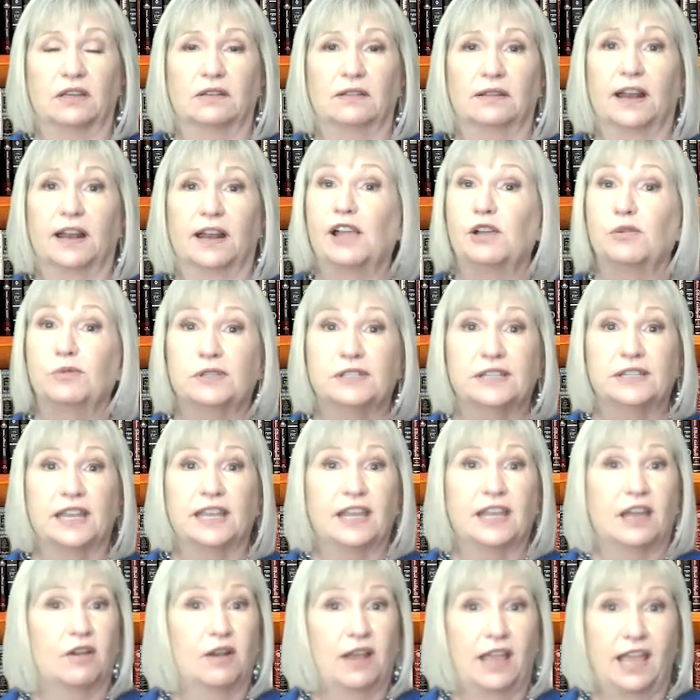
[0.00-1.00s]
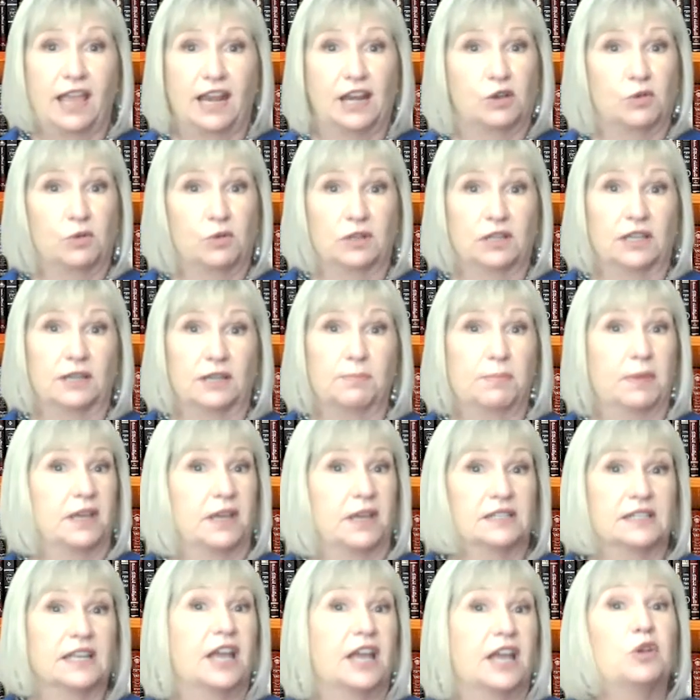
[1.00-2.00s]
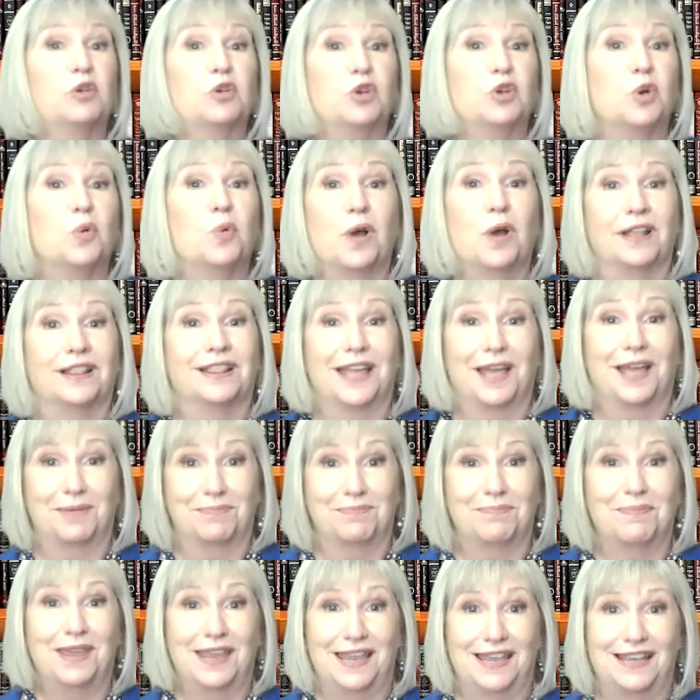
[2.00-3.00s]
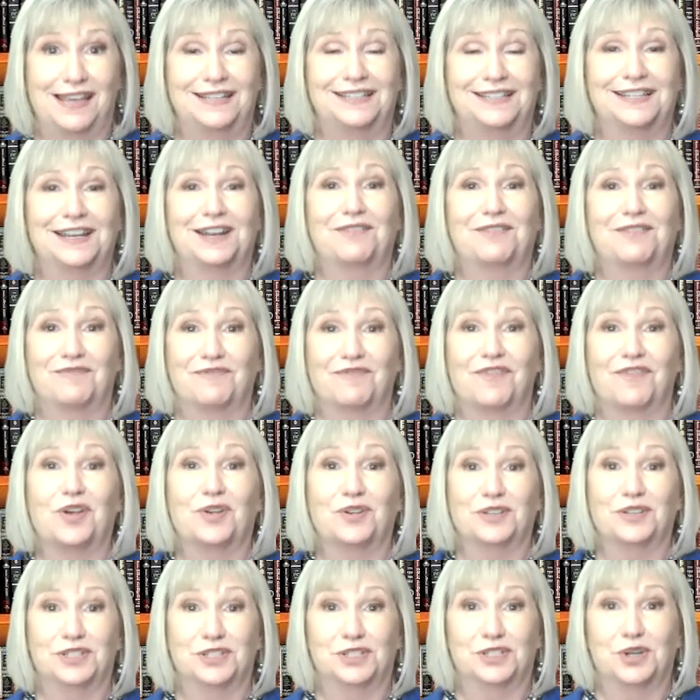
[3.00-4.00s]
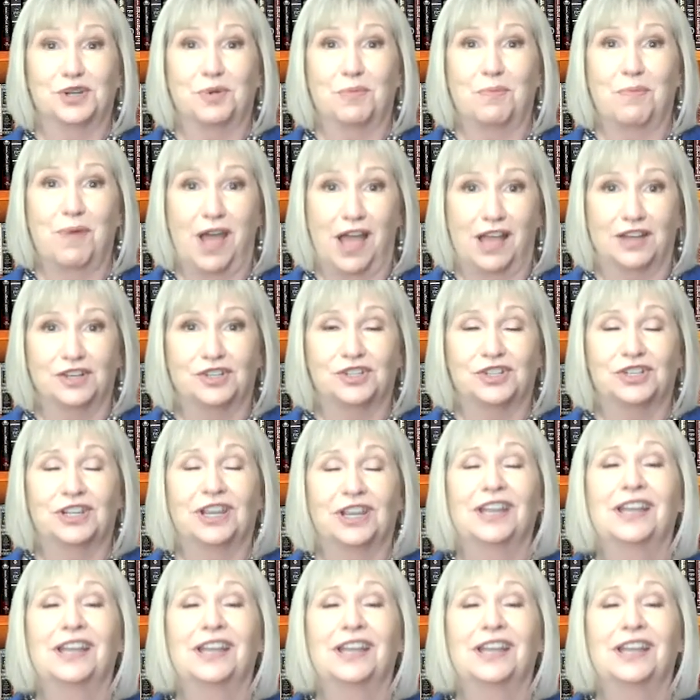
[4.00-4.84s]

And I always take out adequately because I don't know what that means and it varies so much.